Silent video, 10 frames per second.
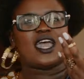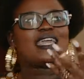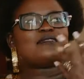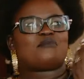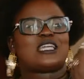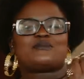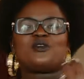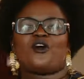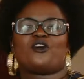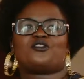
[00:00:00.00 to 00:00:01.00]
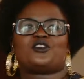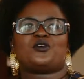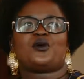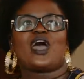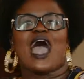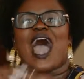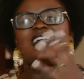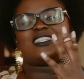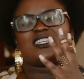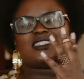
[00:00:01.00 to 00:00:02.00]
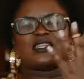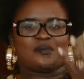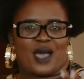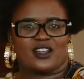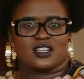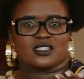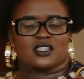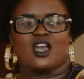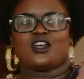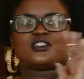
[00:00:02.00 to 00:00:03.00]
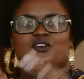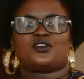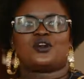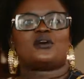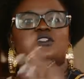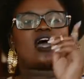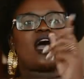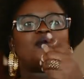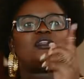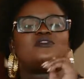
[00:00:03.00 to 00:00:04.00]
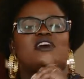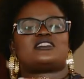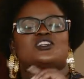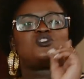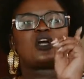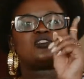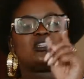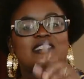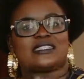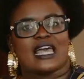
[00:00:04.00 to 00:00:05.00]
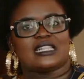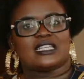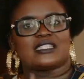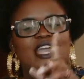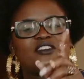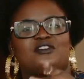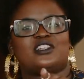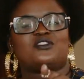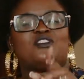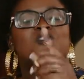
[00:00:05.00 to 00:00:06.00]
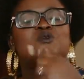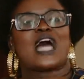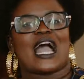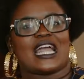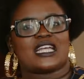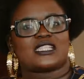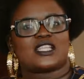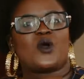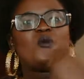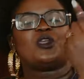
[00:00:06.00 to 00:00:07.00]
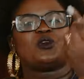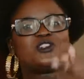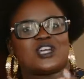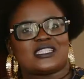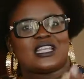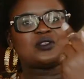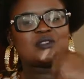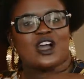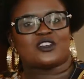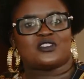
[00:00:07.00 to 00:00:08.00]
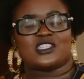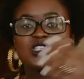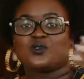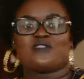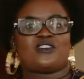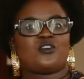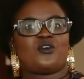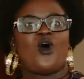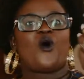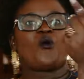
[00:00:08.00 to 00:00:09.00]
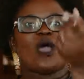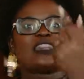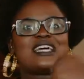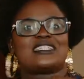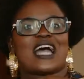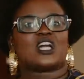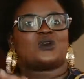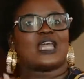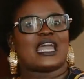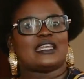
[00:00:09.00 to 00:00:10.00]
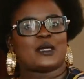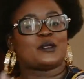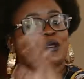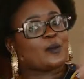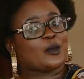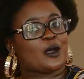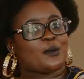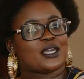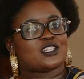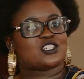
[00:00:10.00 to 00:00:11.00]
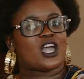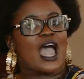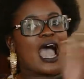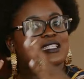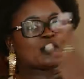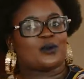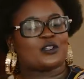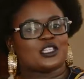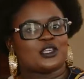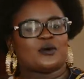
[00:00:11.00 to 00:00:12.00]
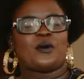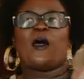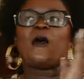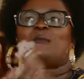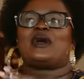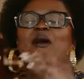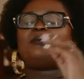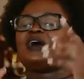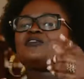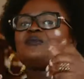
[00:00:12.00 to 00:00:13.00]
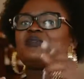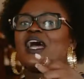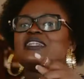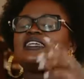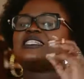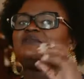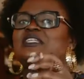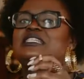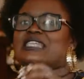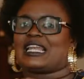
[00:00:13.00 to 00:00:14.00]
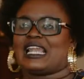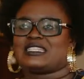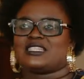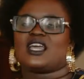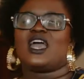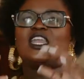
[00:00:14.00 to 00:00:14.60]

It reminds me of, artists in Paris. So you know what? I would advise that you actually style this and feel free to tag us when you're dressed in those outfits. You never know where that tag could end up. It could end up on our page as uploading you. But apart from that, it's mini sunglasses.